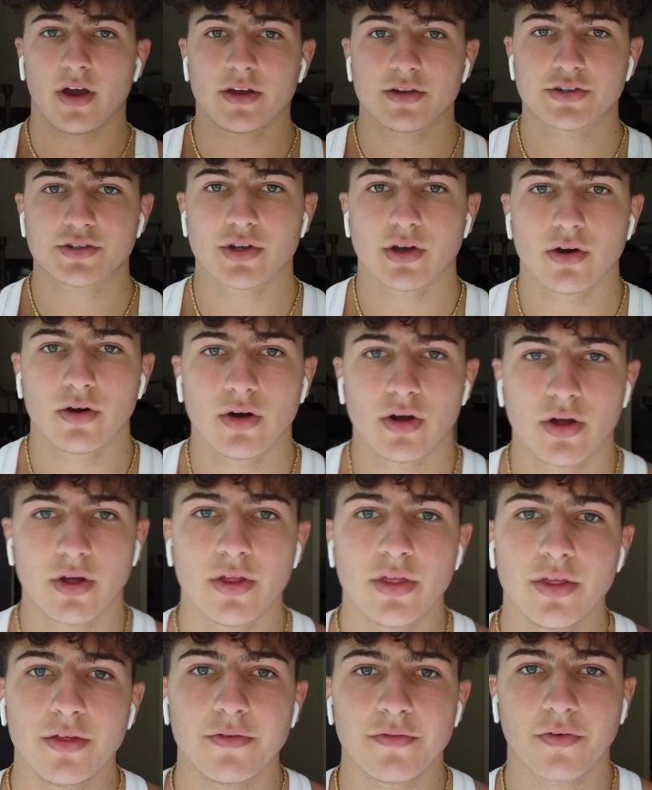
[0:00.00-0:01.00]
So
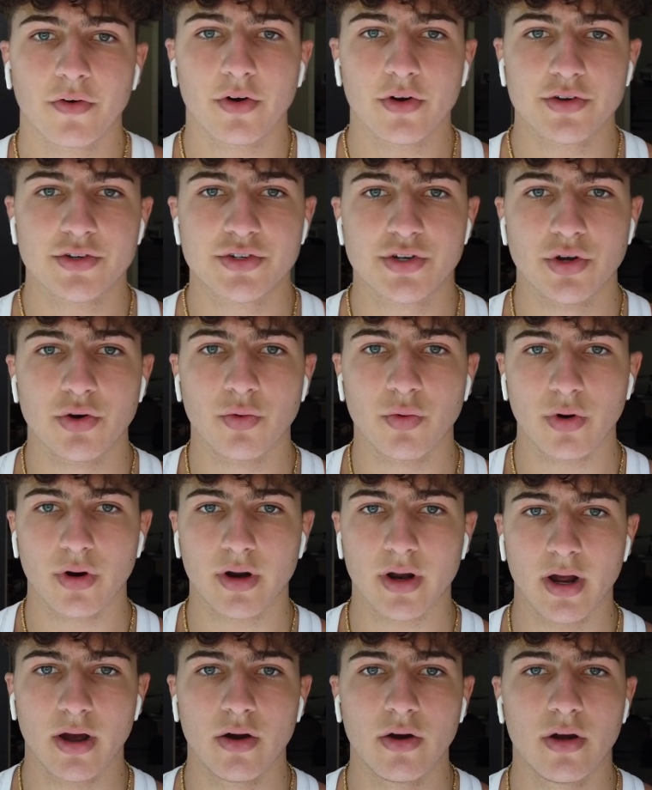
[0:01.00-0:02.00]
the first
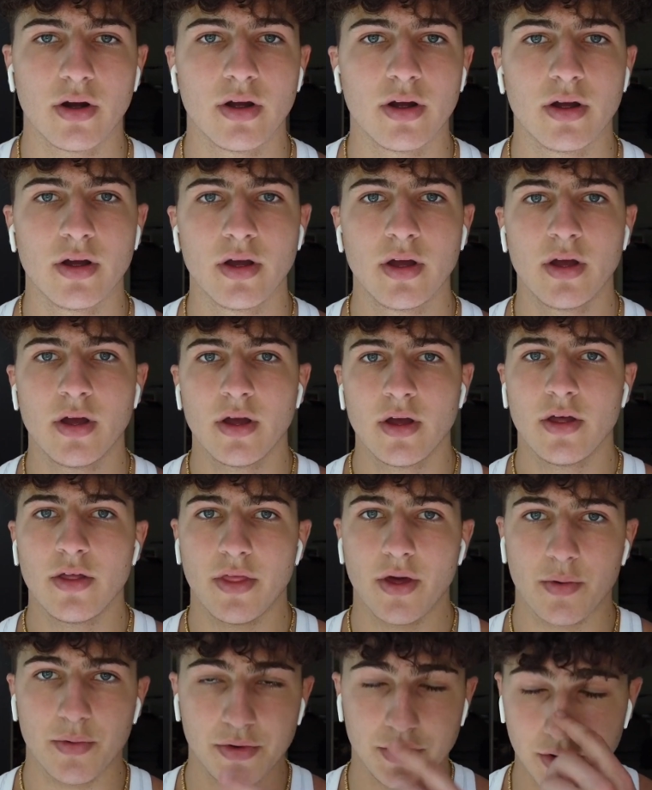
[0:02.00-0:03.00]
workout that we